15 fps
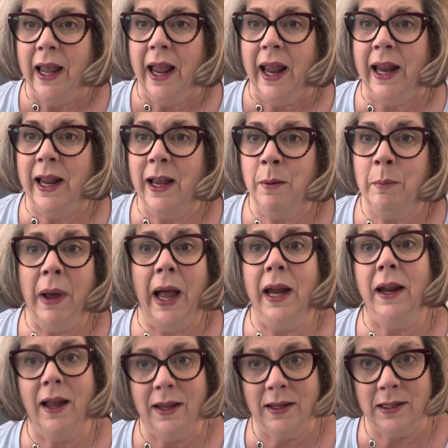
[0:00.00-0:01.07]
And my
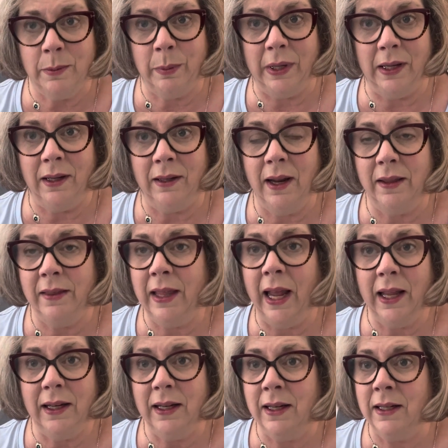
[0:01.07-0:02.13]
husband,
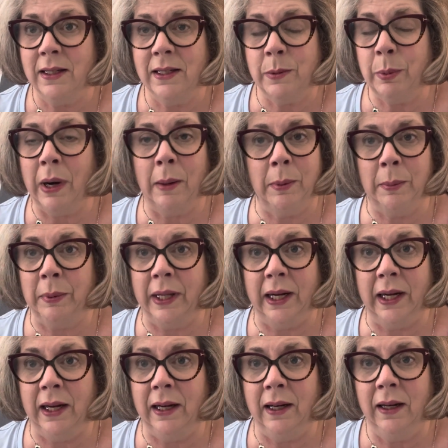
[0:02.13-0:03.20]
that is
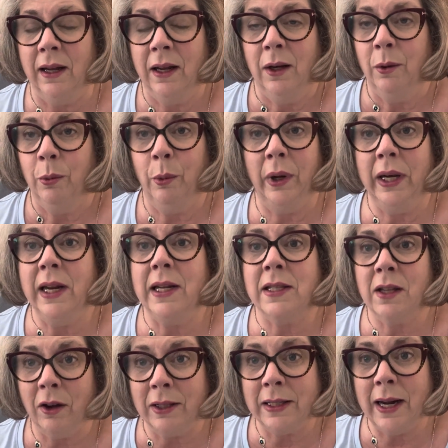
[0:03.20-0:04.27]
probably one of his
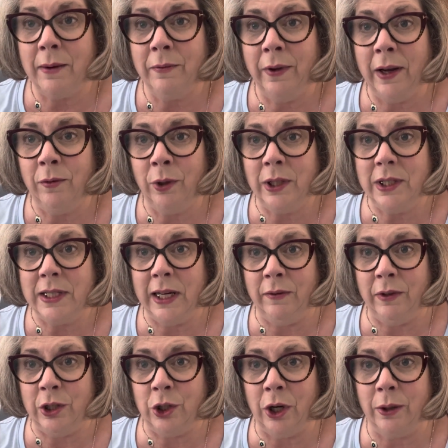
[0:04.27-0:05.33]
all-time favorite
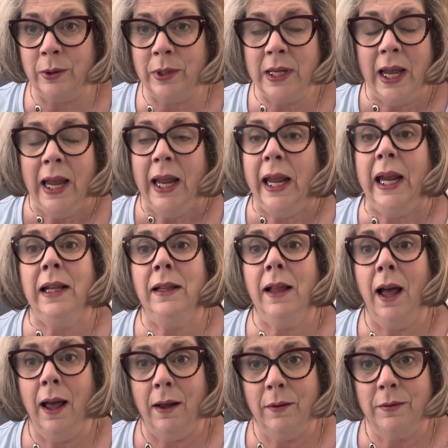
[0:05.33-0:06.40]
TV shows. He
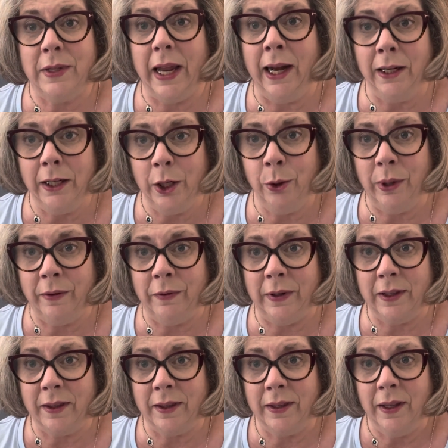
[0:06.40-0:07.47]
loves Andy
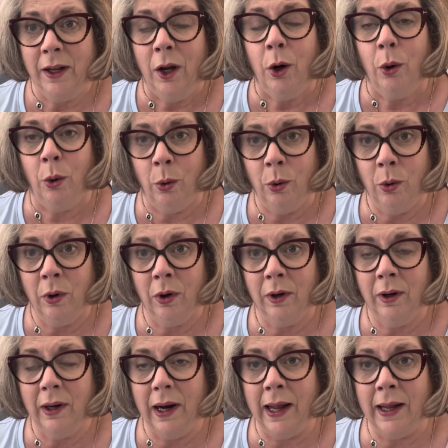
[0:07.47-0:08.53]
Griffith, or